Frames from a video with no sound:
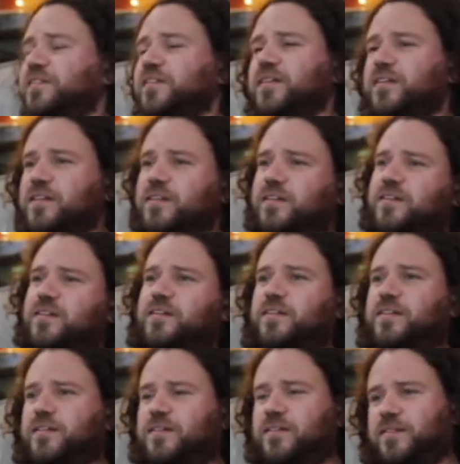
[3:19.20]

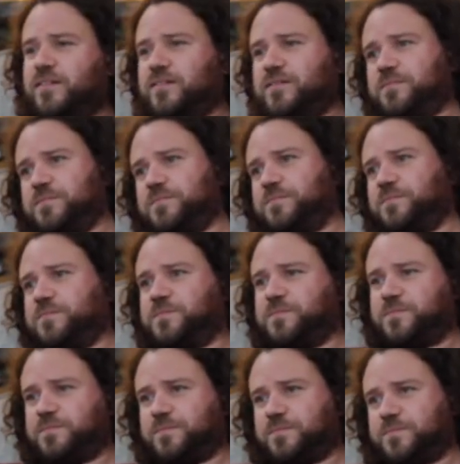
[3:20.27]

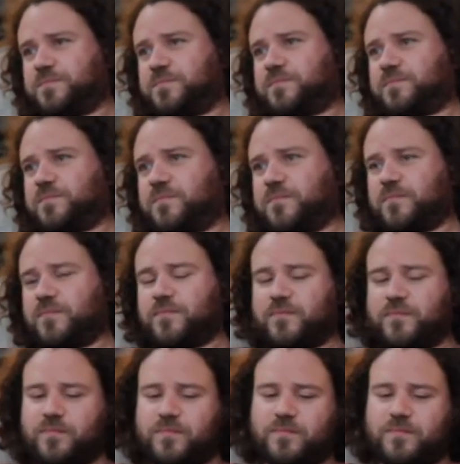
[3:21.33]
No one is speaking in this clip.